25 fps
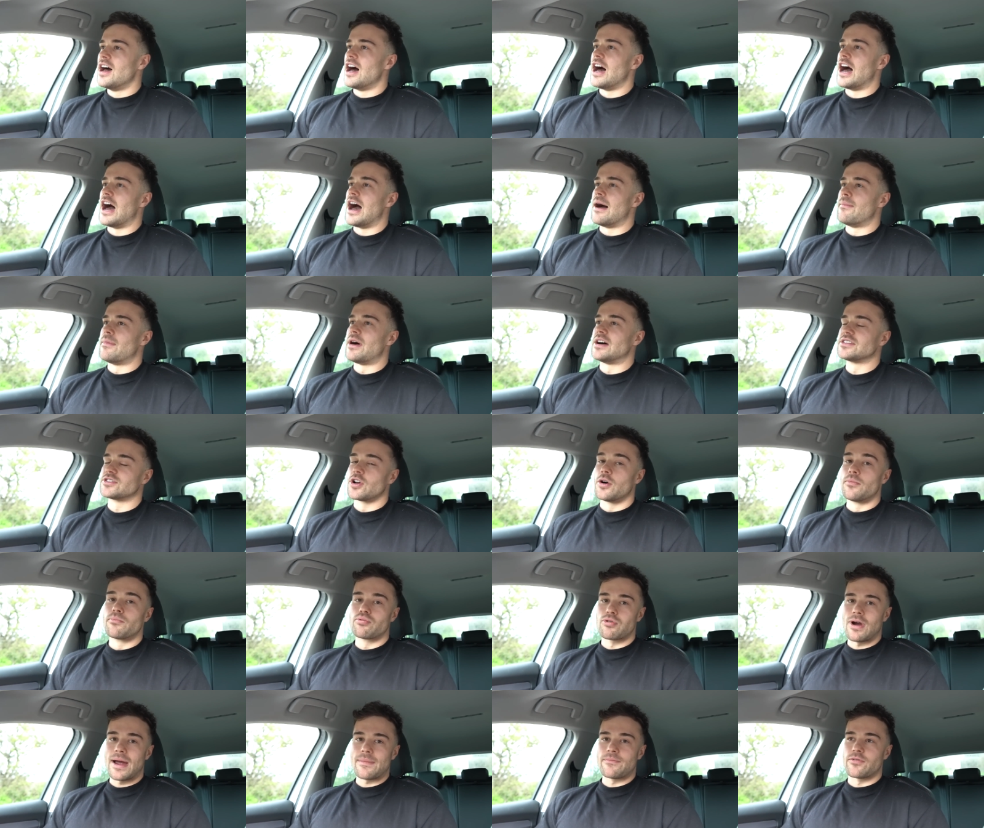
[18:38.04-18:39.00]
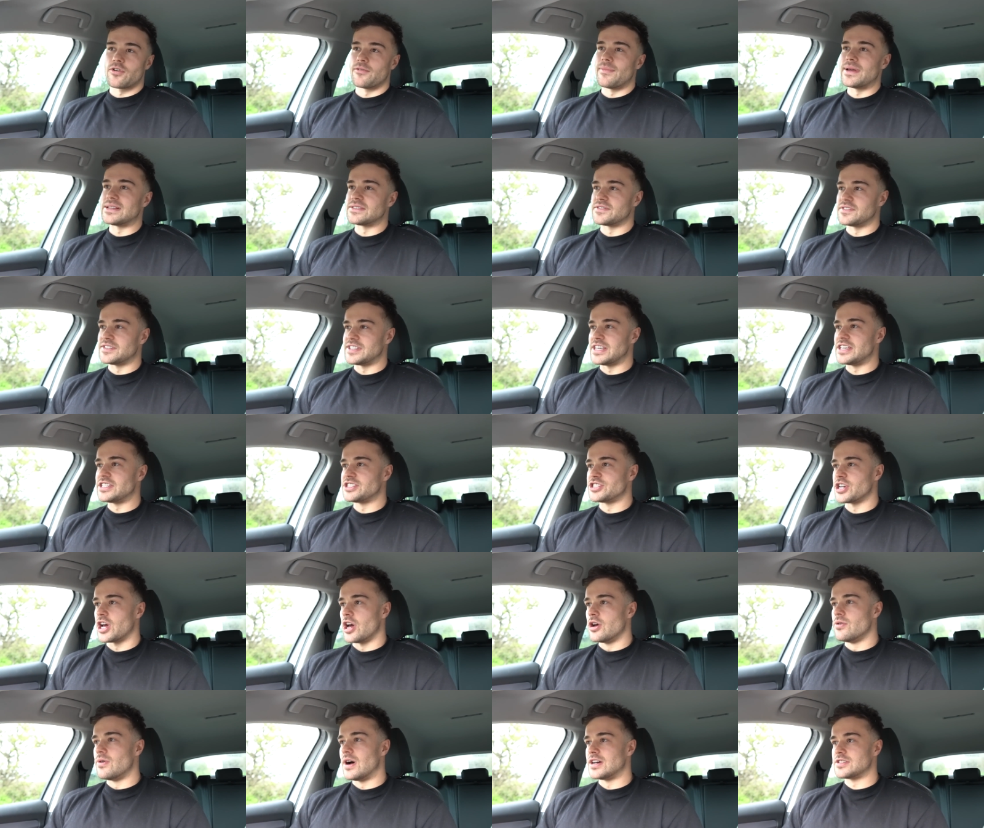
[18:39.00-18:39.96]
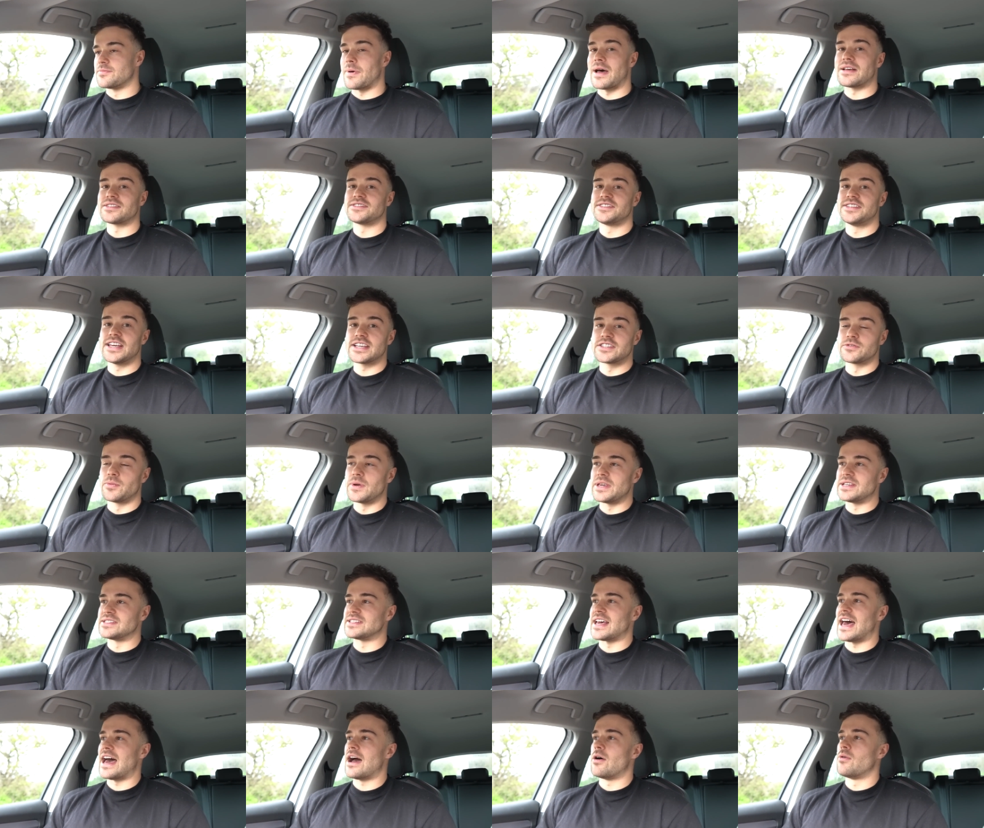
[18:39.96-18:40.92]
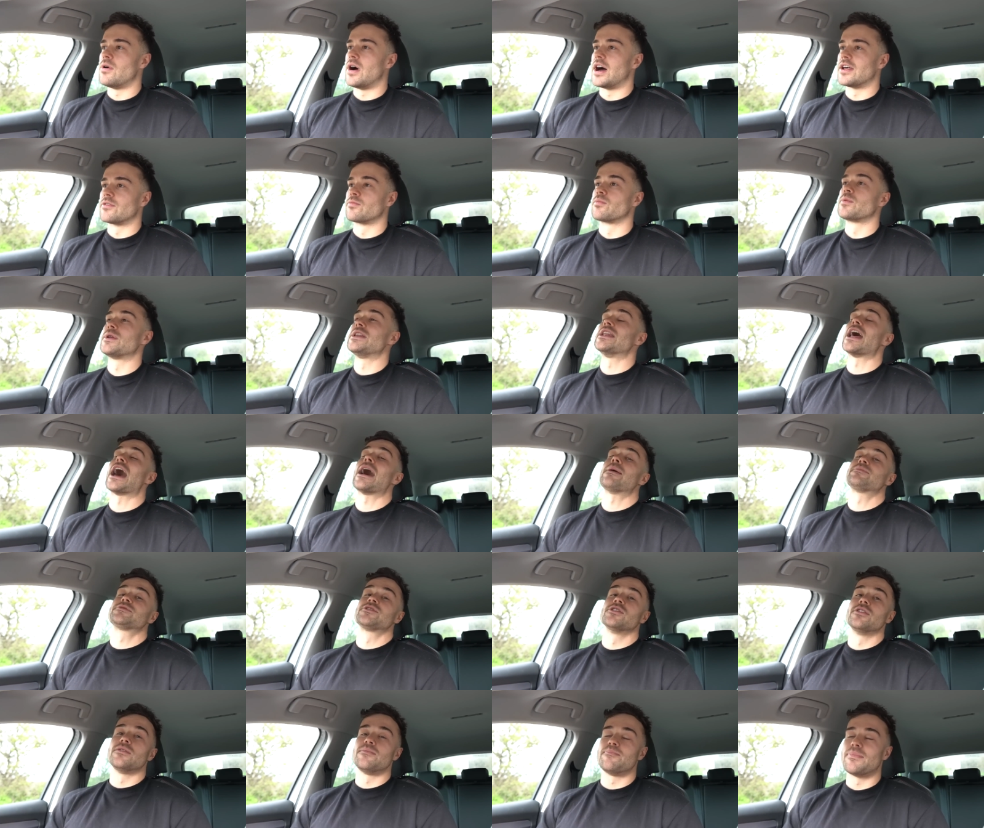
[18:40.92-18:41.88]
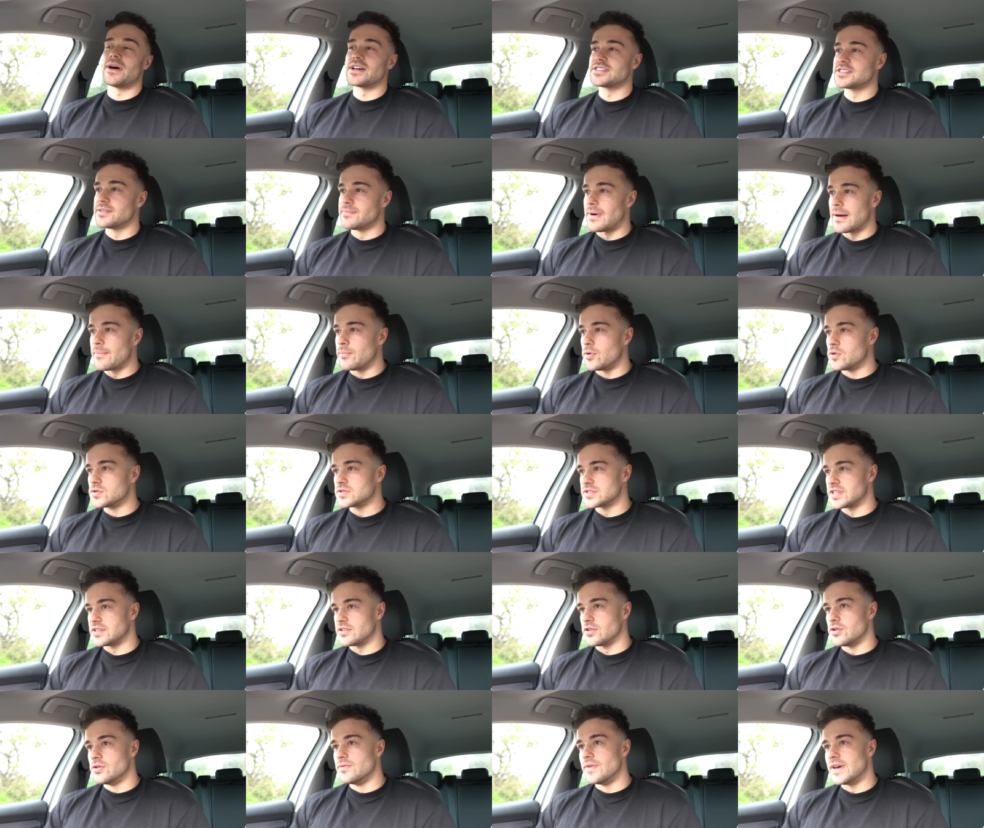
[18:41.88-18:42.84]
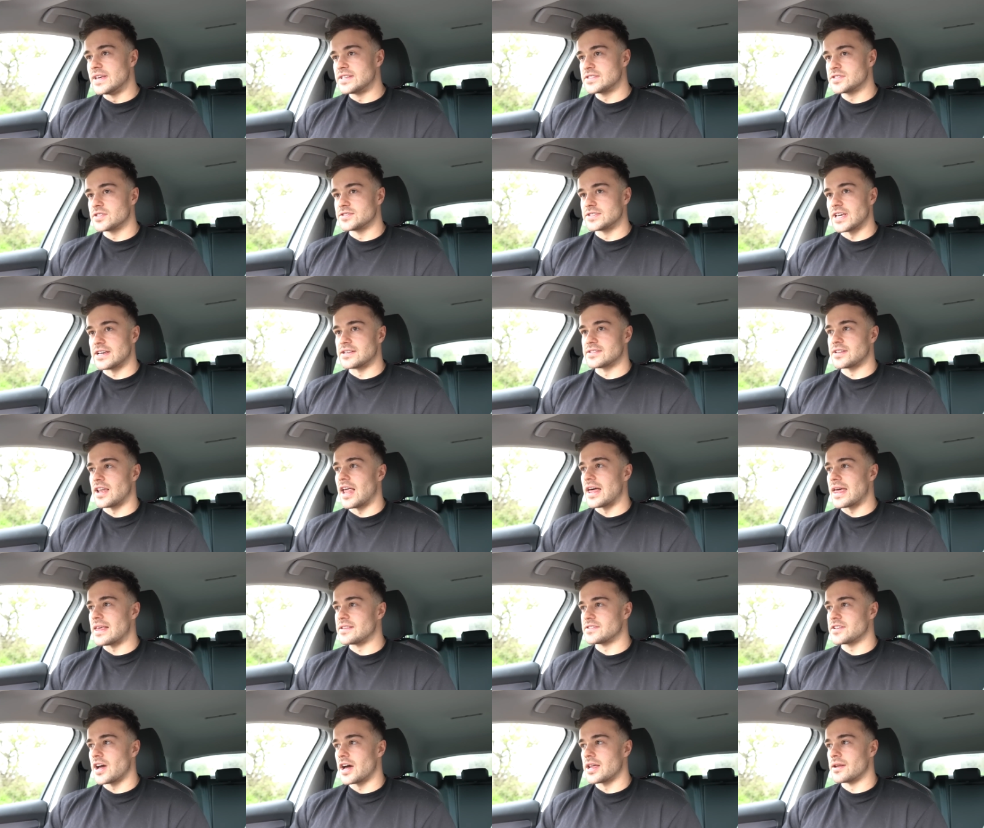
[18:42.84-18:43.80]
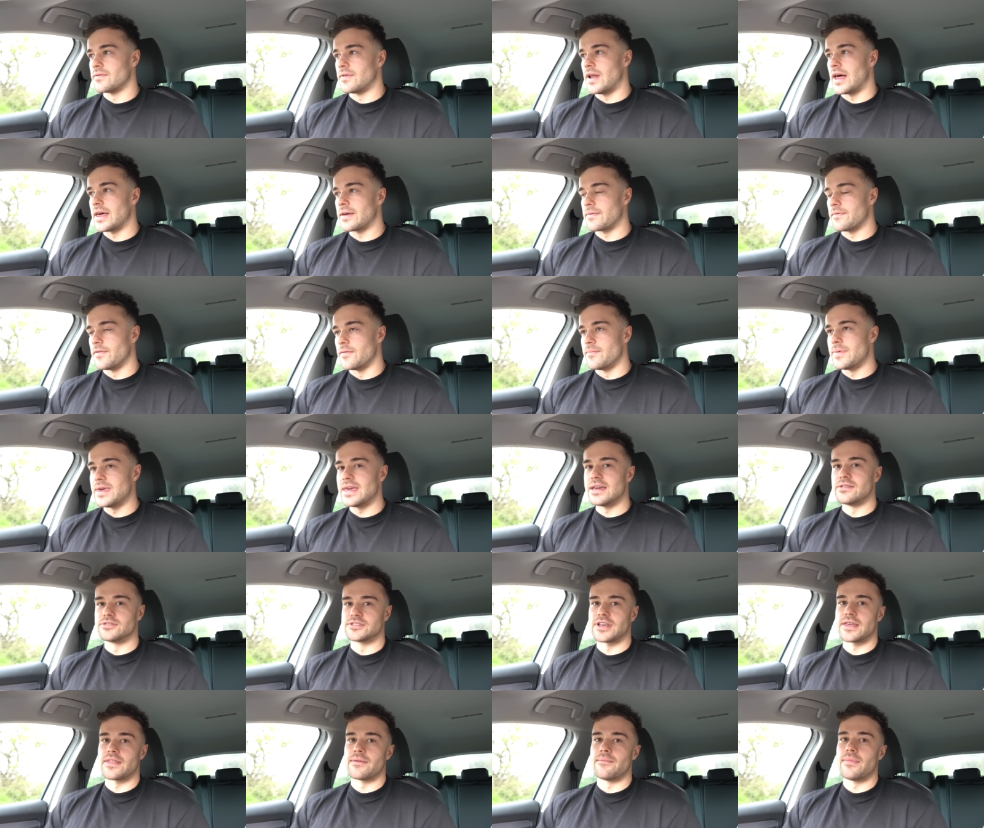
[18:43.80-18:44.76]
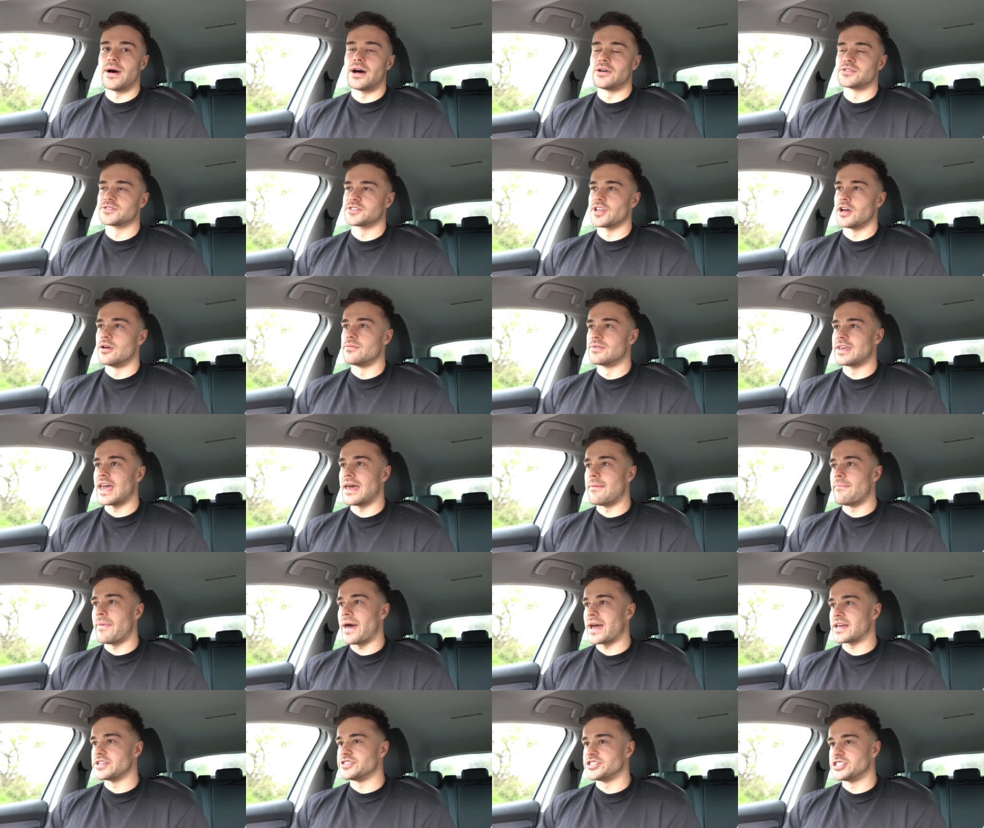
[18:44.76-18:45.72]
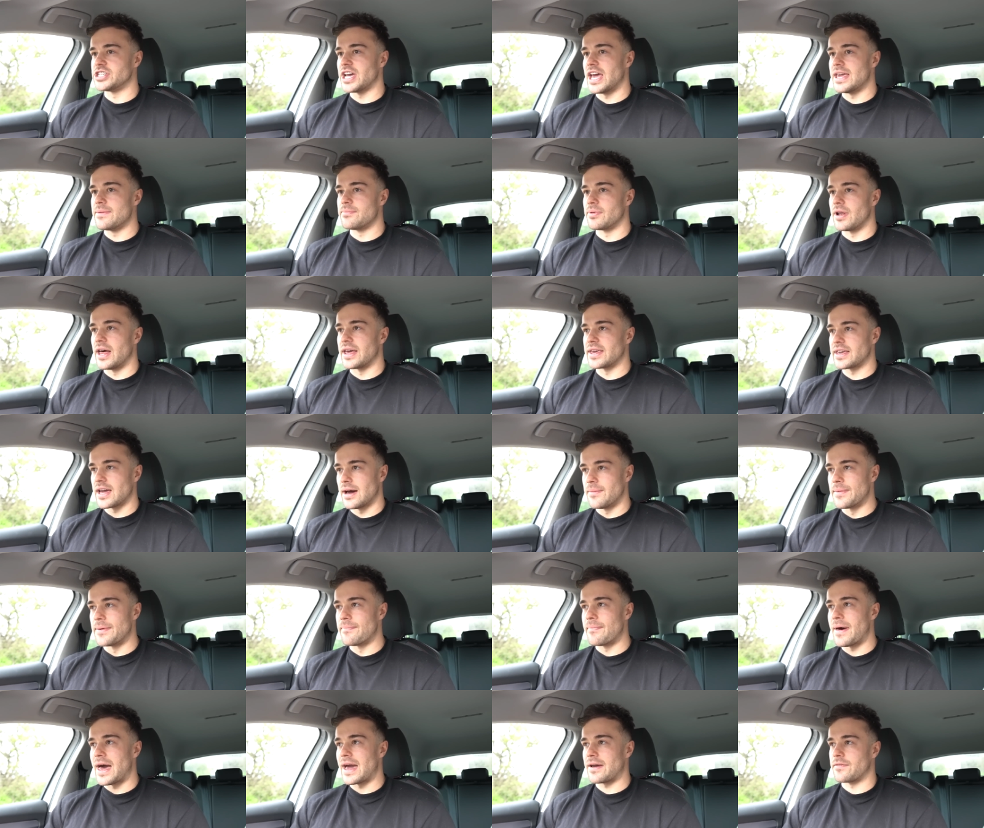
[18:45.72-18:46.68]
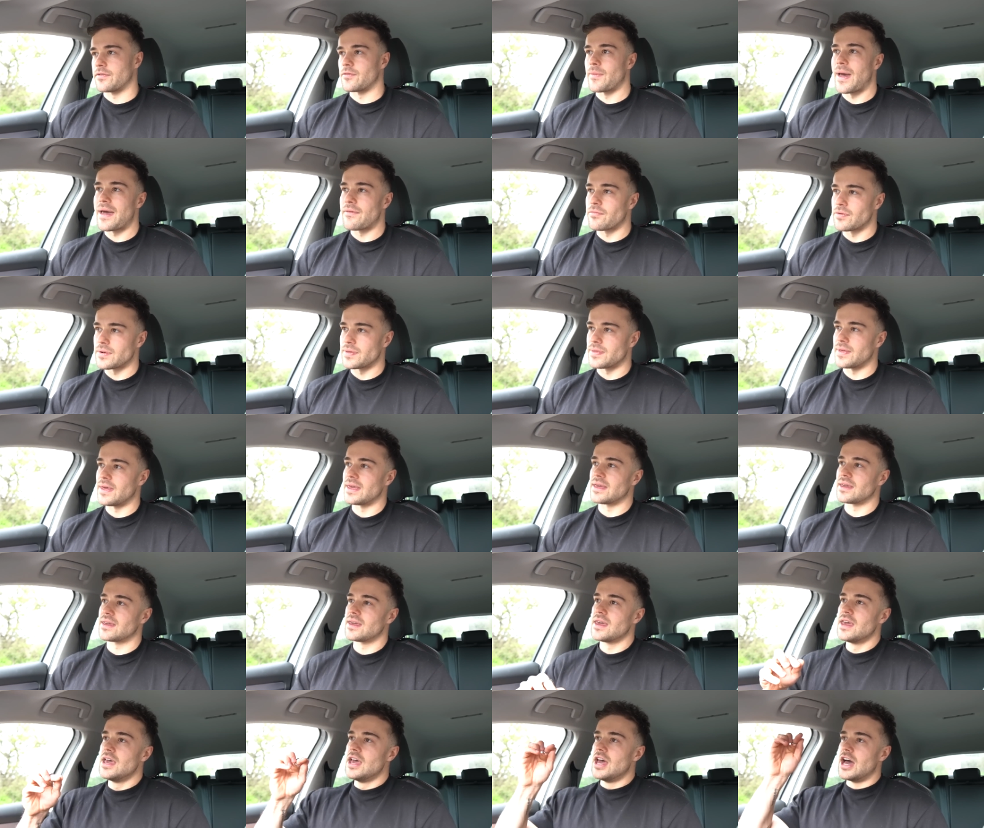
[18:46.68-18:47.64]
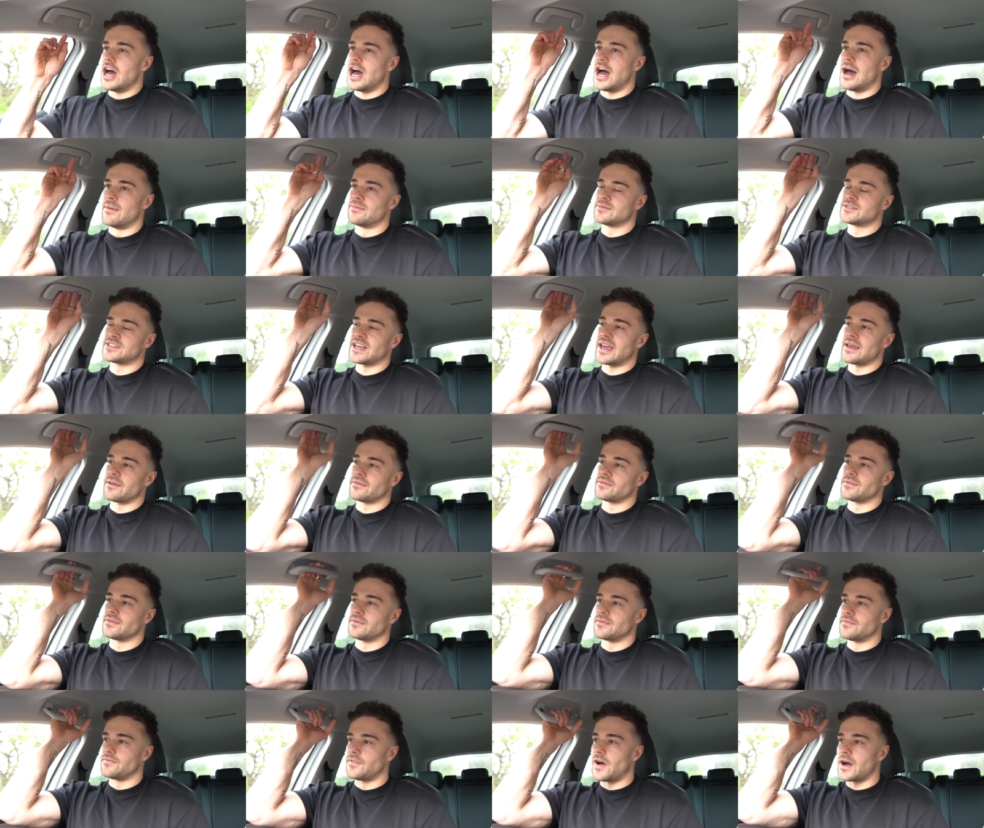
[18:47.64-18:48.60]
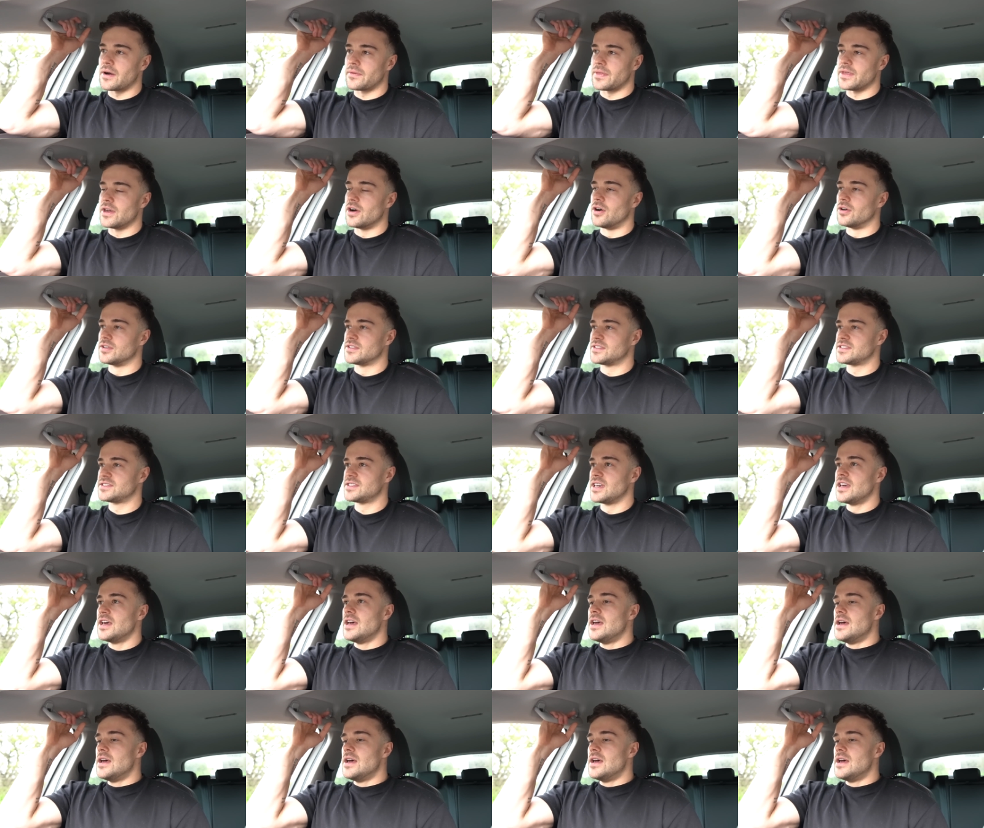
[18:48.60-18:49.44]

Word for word: Um, I was on prep for a men's physique show. I was about six weeks out. I'd been absolutely busting my balls to do this because it was like it's kind of like for me it was like the milestone, getting back in shape, like coming back from everything, um, saying fuck the odds.